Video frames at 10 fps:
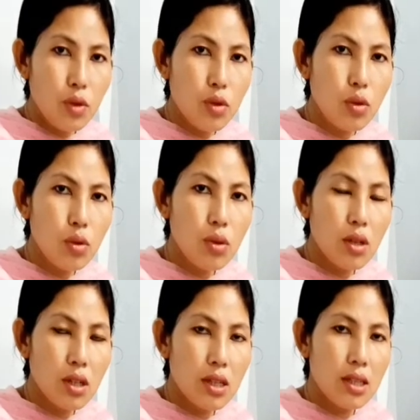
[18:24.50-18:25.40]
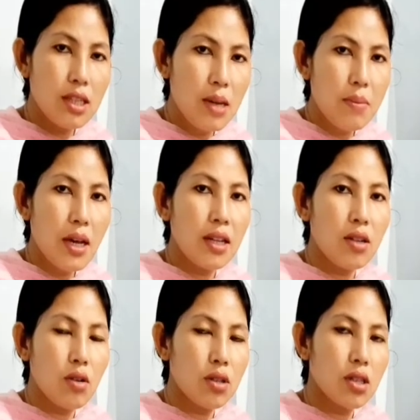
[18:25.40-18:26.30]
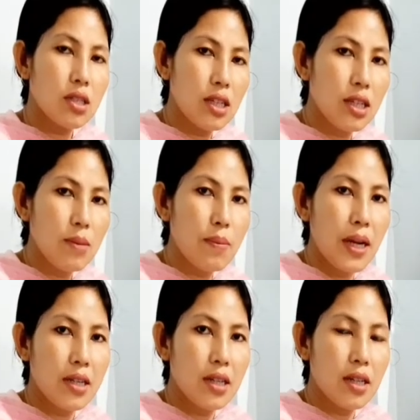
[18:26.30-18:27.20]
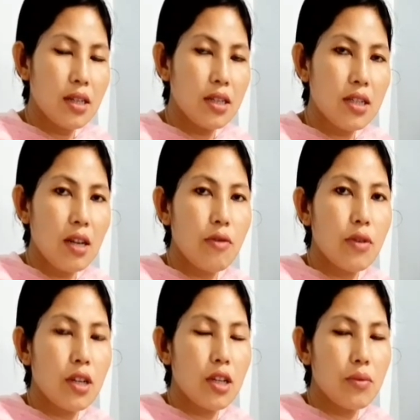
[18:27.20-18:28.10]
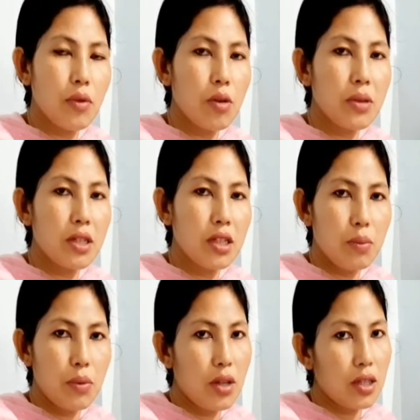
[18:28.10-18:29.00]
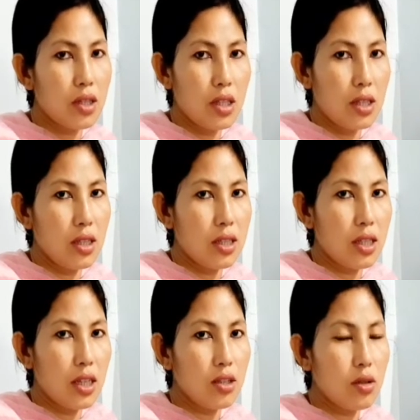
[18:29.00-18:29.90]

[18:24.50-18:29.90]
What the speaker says: So the same or the single plant itself will involve in reproduction in this case.